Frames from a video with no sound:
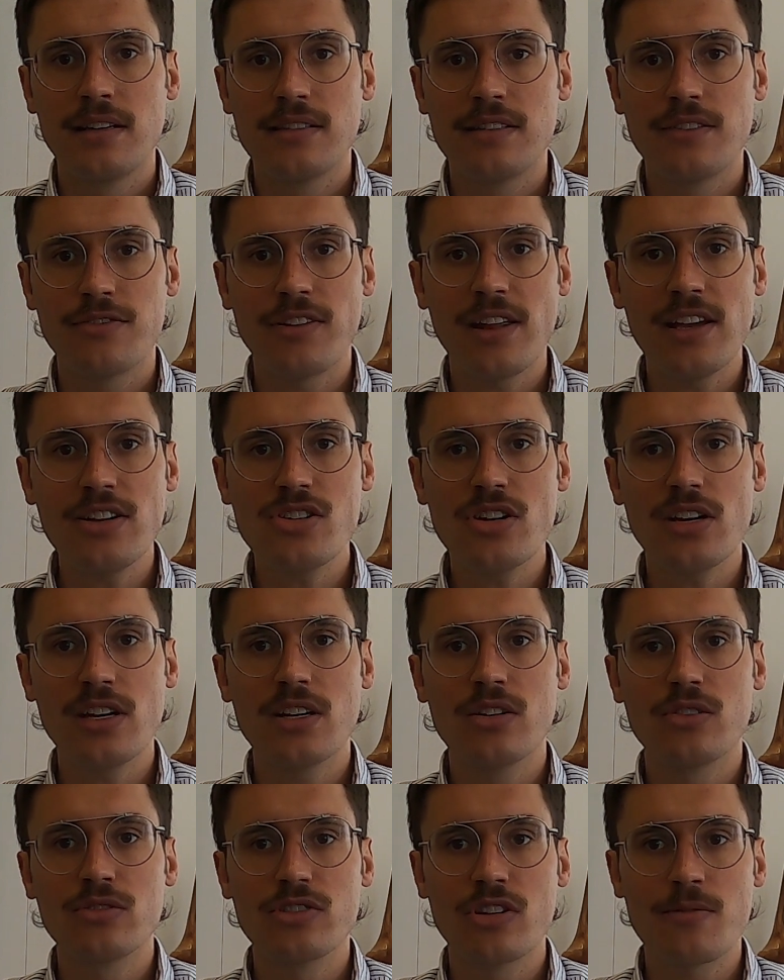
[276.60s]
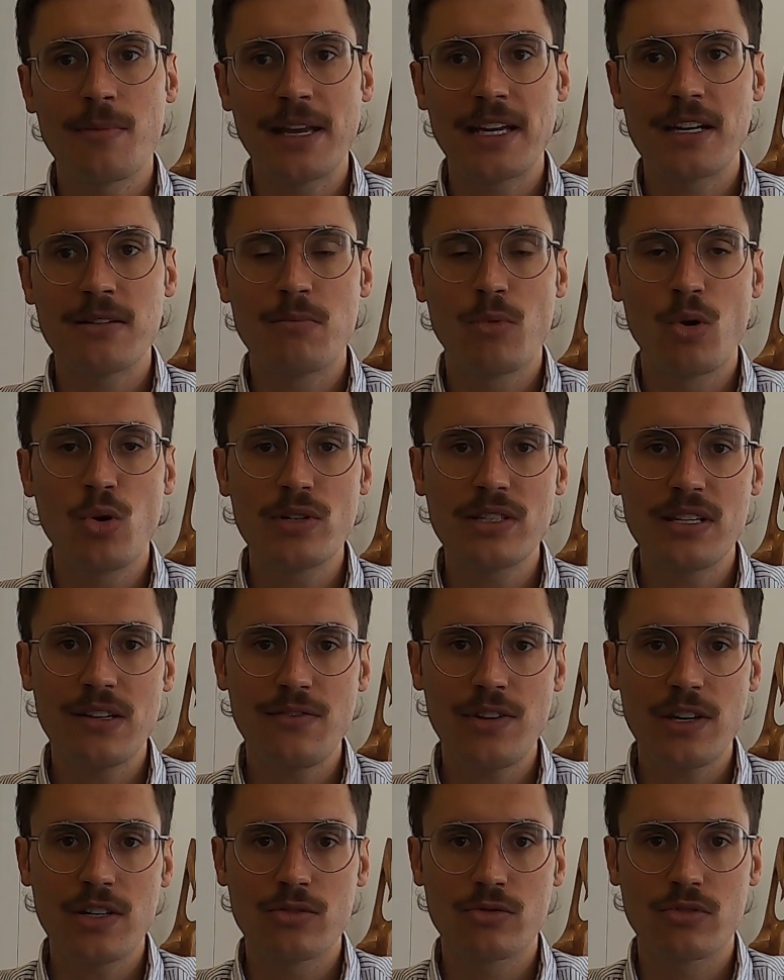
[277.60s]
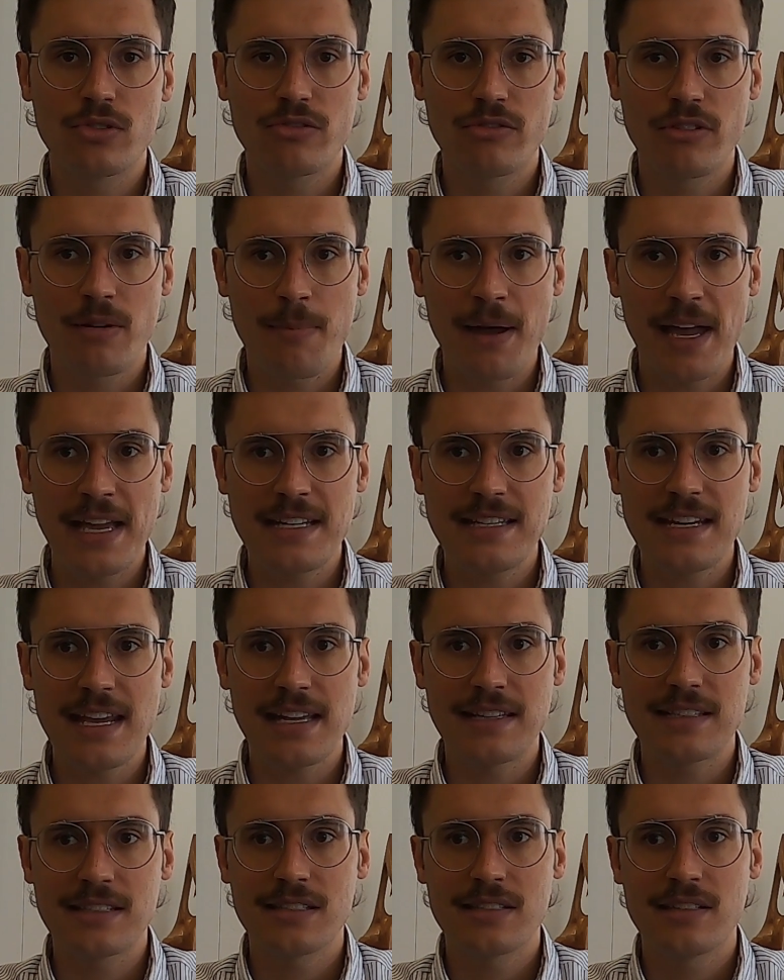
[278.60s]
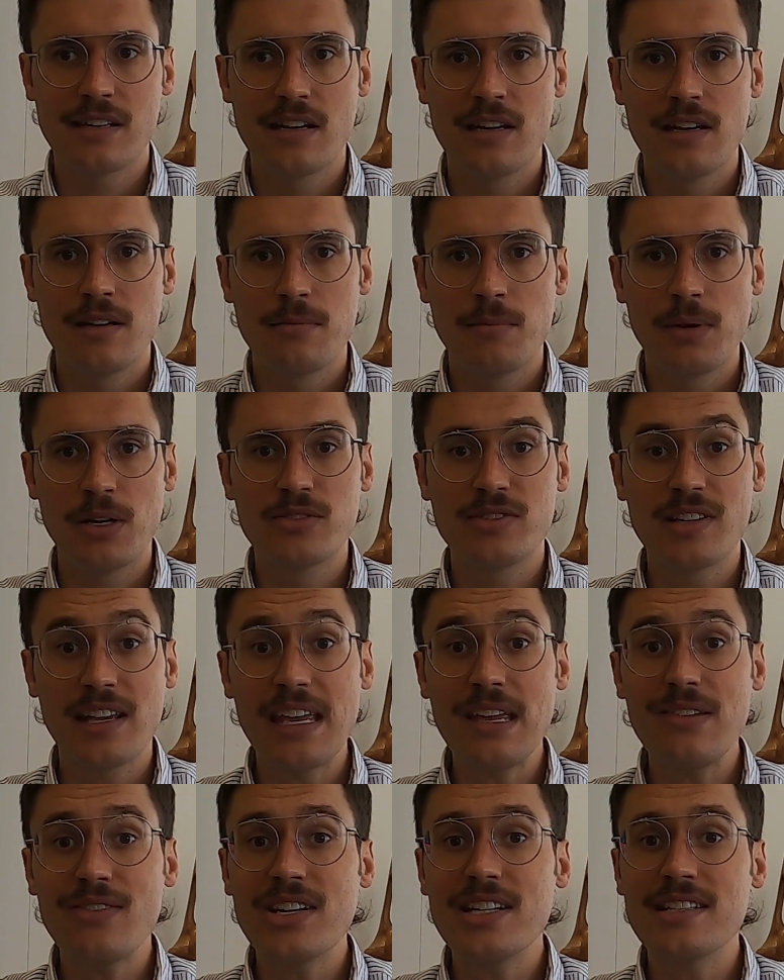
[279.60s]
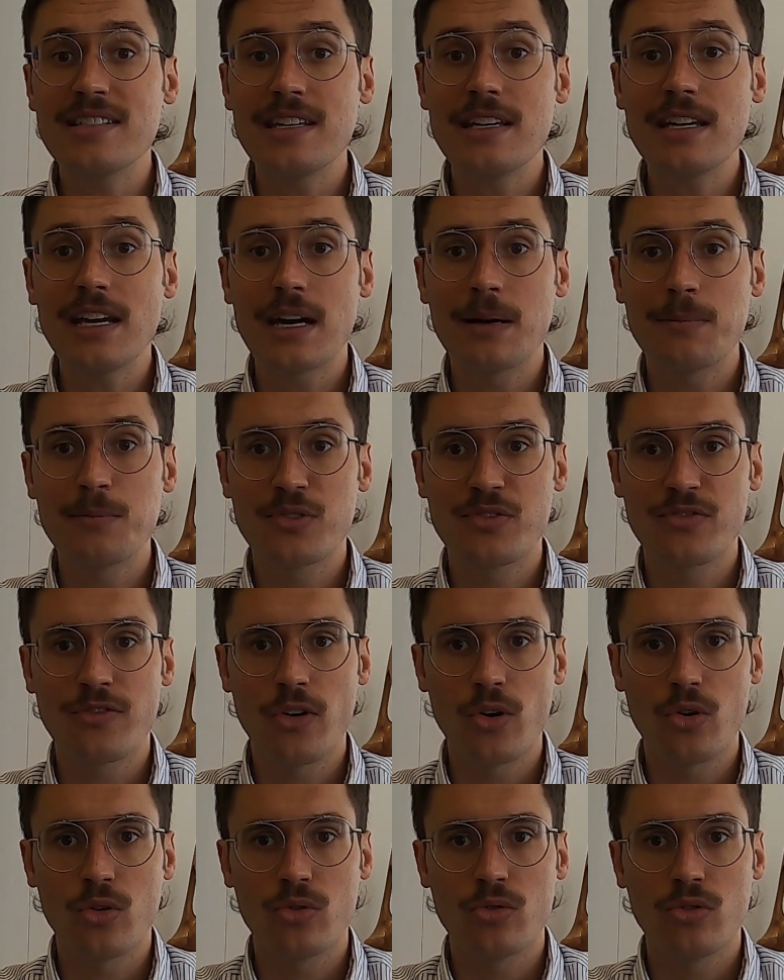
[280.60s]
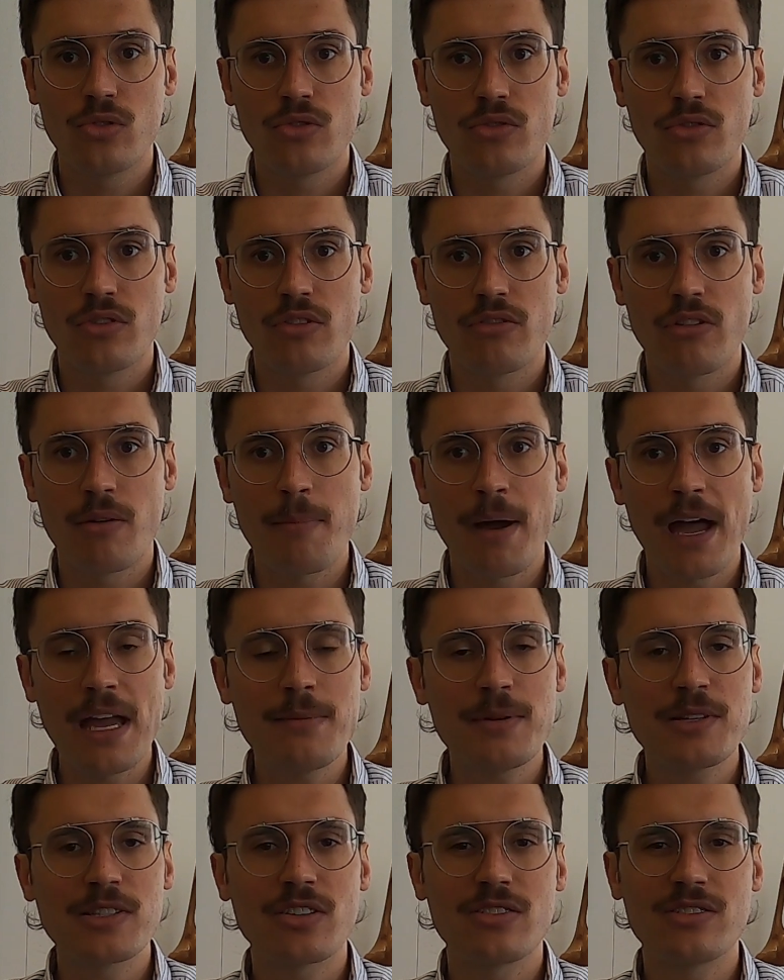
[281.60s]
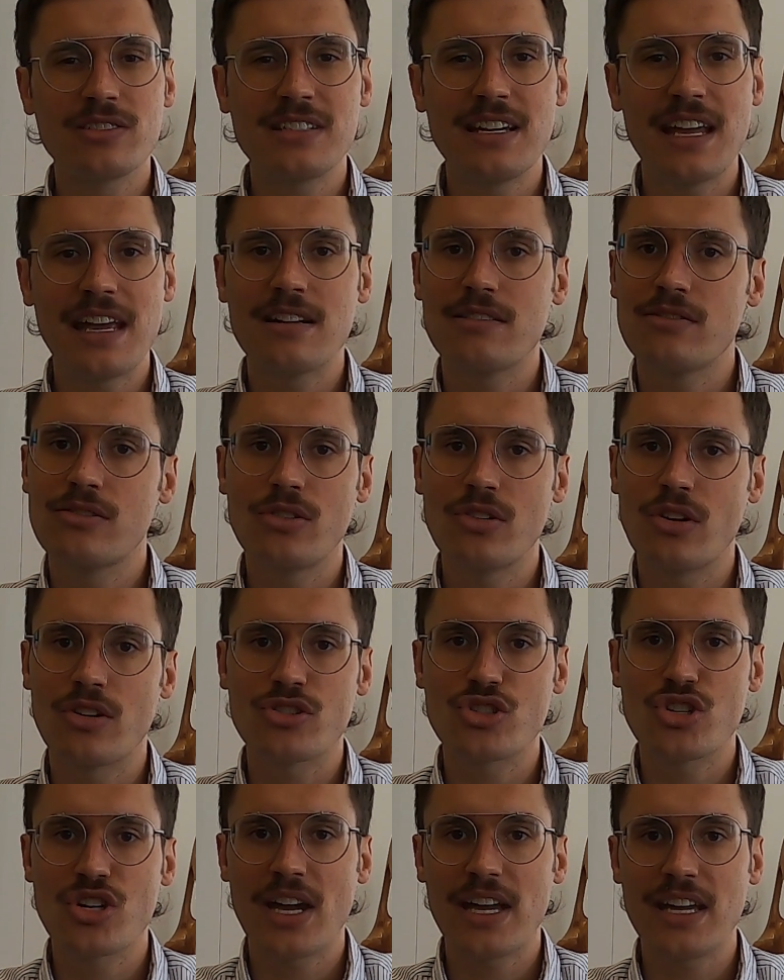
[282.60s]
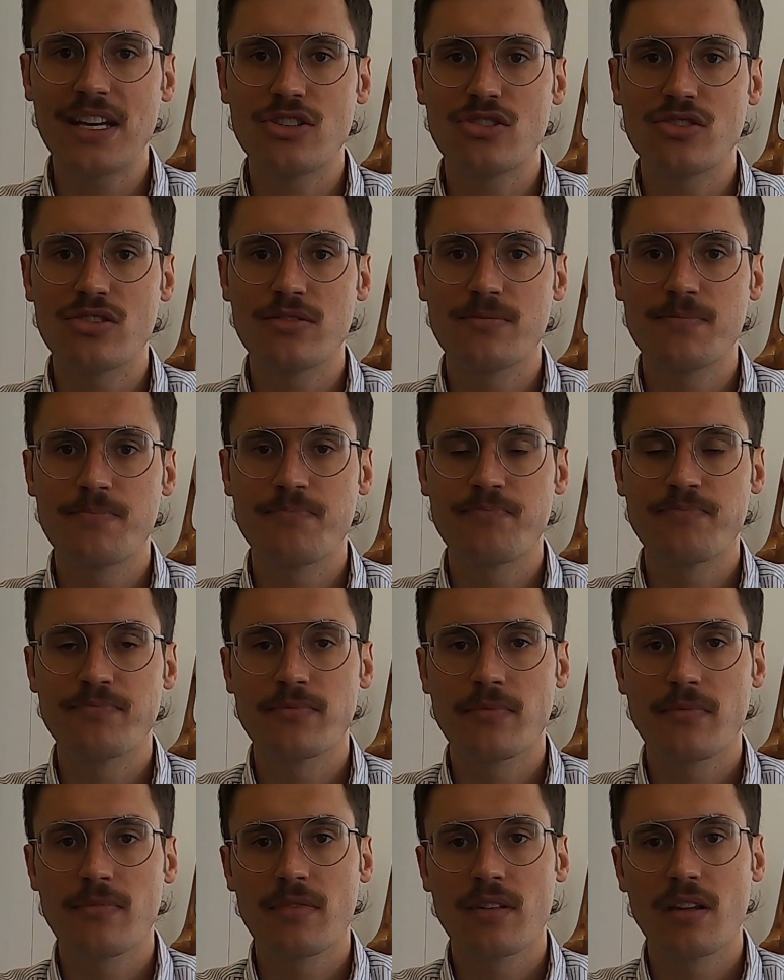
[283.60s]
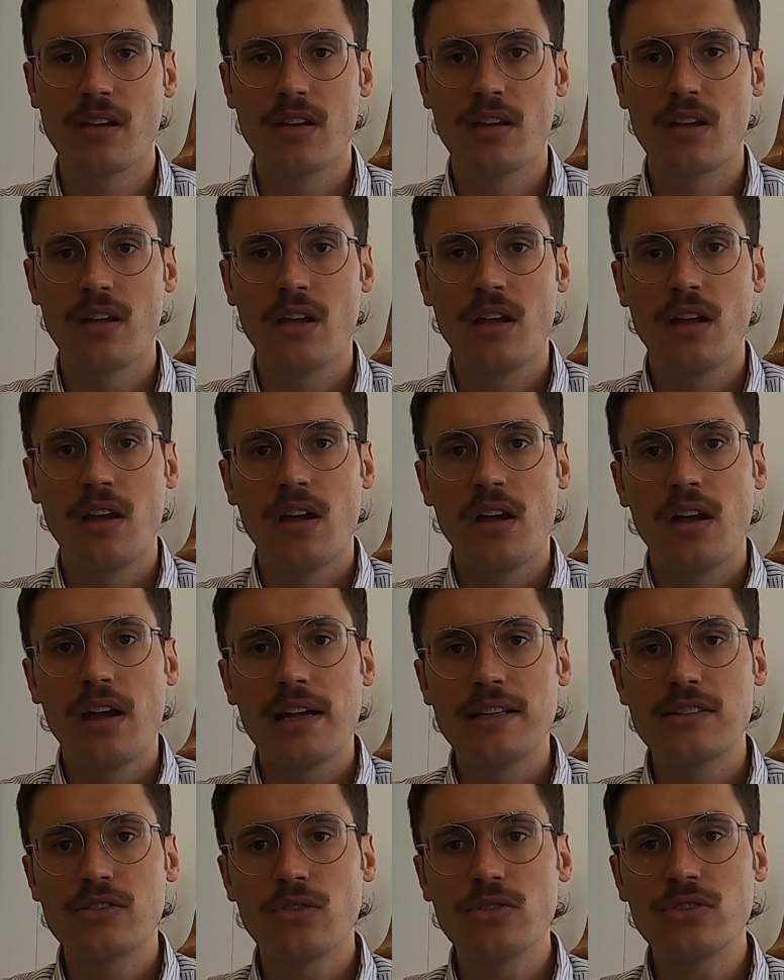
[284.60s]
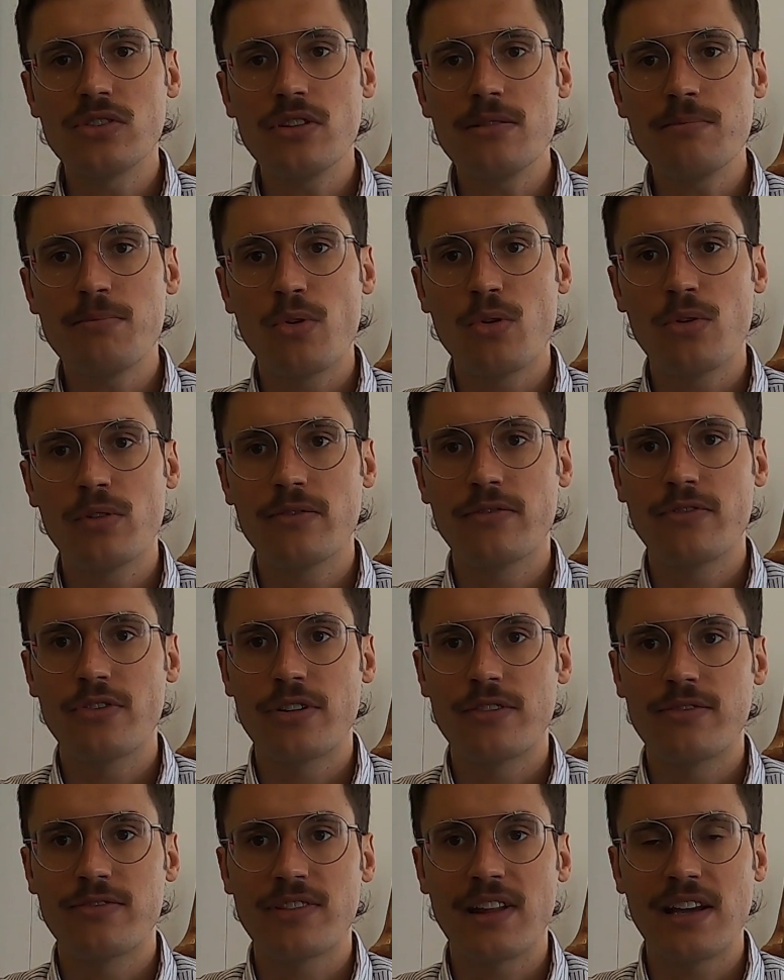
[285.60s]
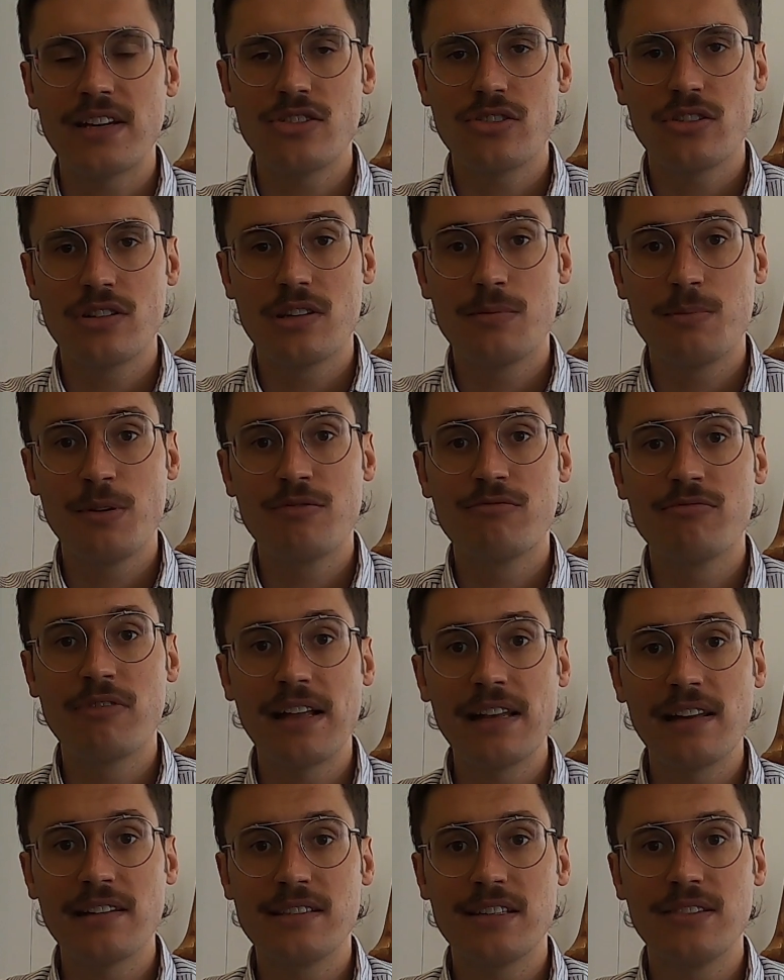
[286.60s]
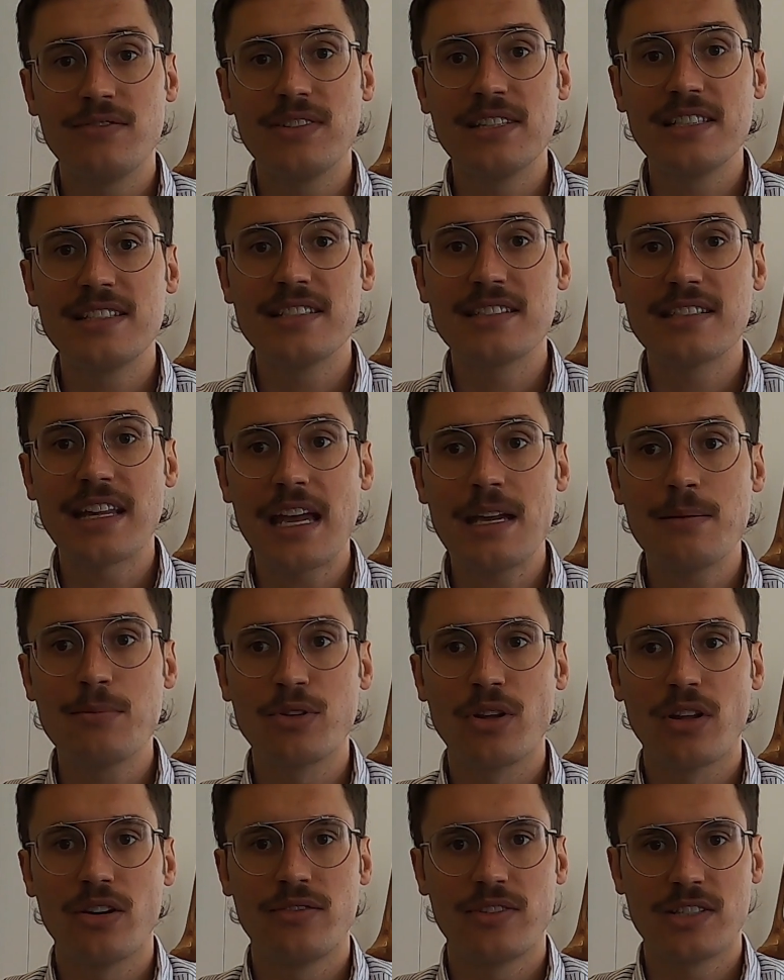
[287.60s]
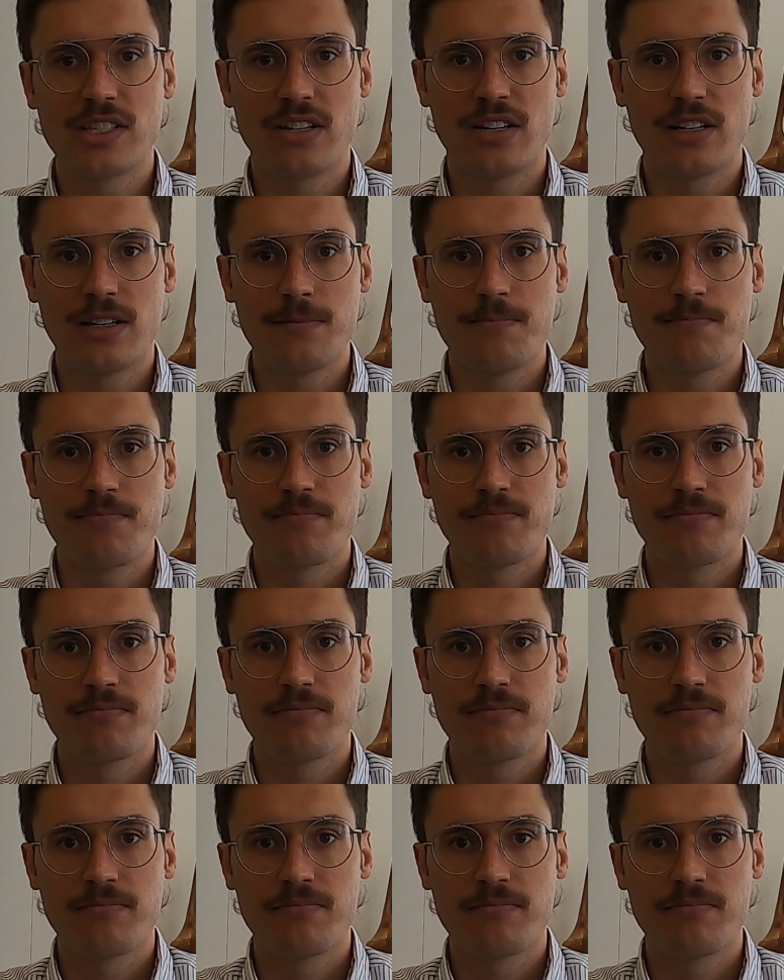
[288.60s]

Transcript: Deflation can also make it more difficult to repay debts, because even as incomes fall, the repayments on debt do not change. It's also important for inflation to be relatively stable over time.